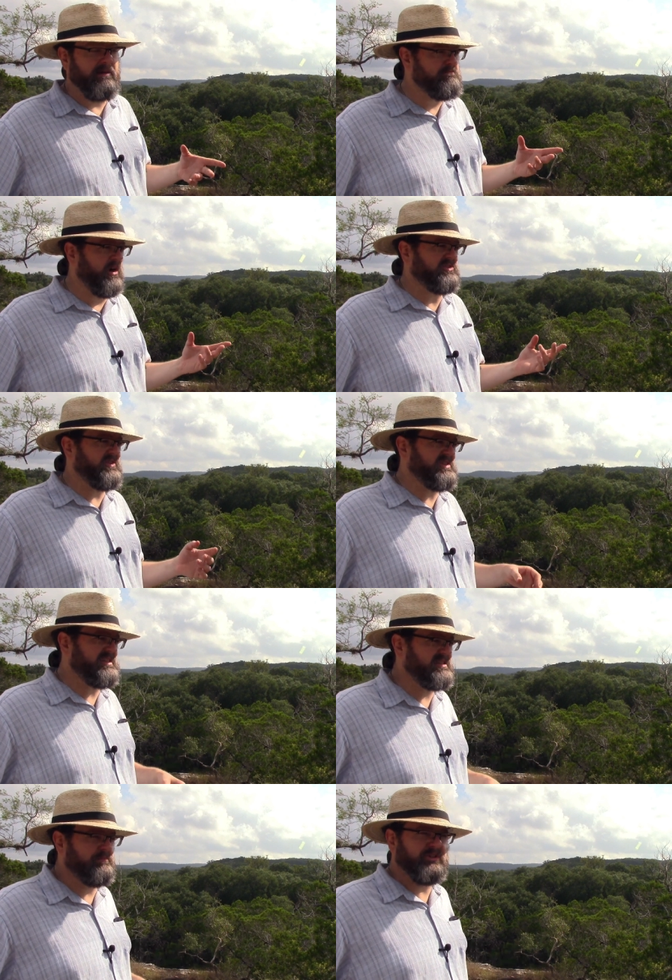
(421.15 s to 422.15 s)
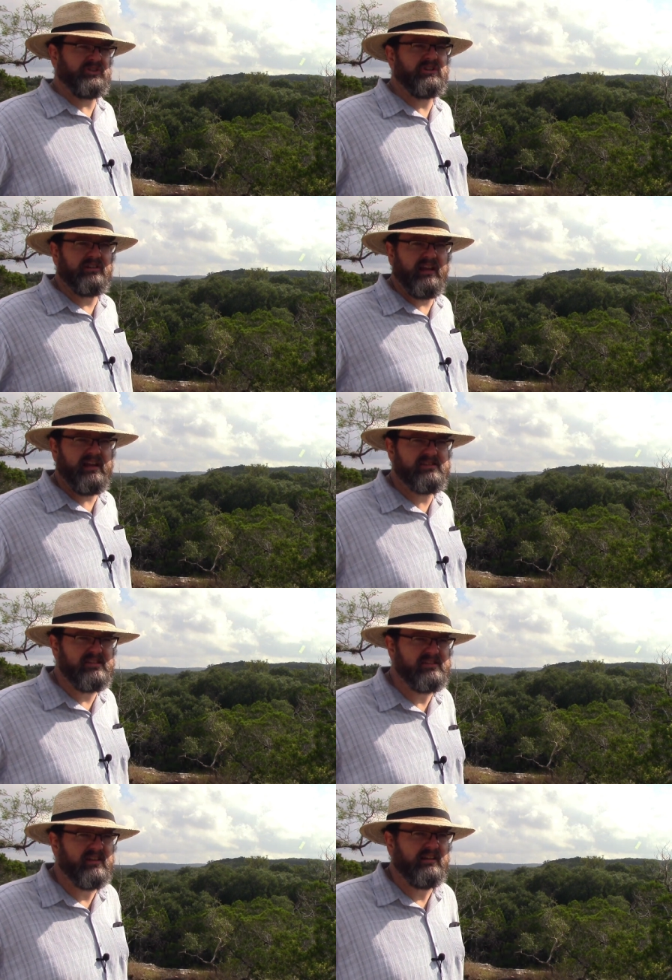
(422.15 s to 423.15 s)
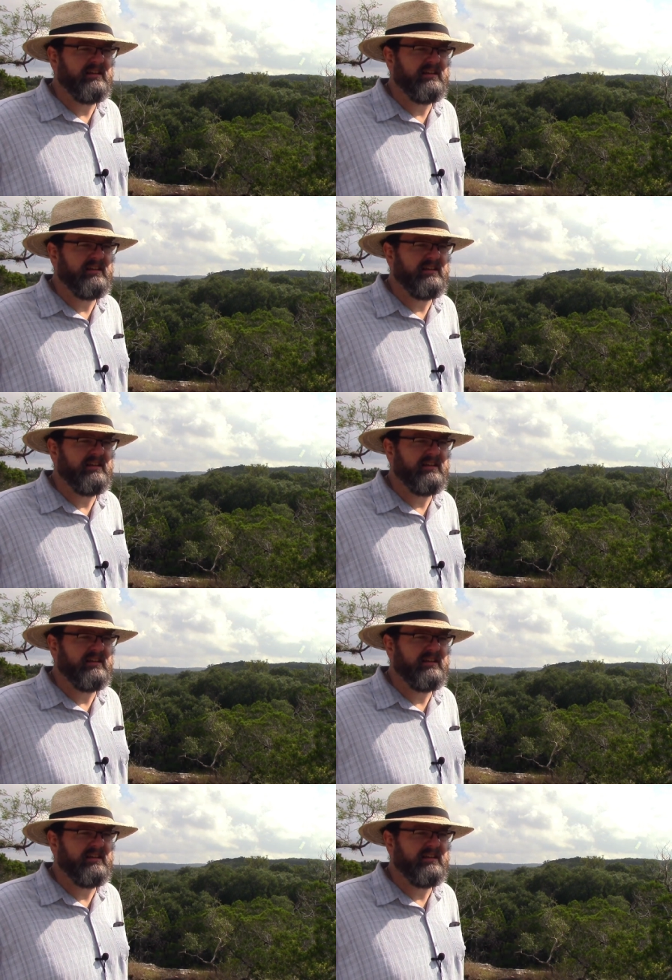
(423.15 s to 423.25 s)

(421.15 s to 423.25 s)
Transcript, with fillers: At most, you've seen some particular cases.